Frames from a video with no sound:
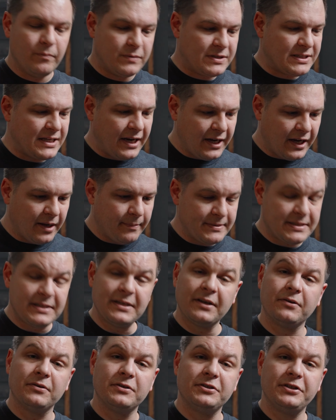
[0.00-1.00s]
setting up a
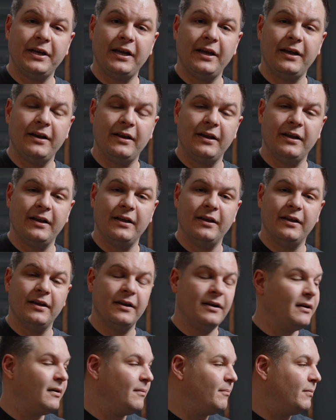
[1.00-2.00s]
signal chain
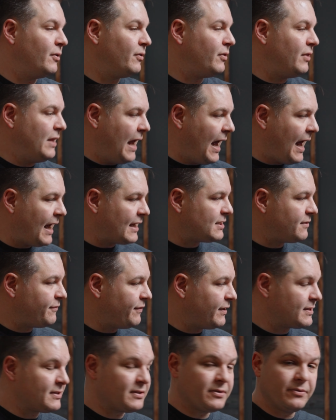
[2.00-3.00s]
in both the
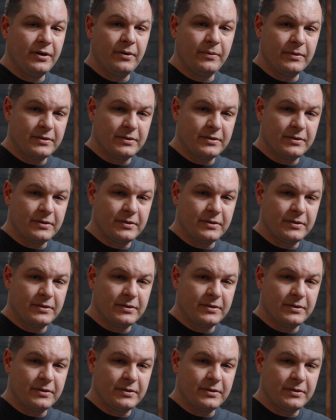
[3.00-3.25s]
Axe-FX III,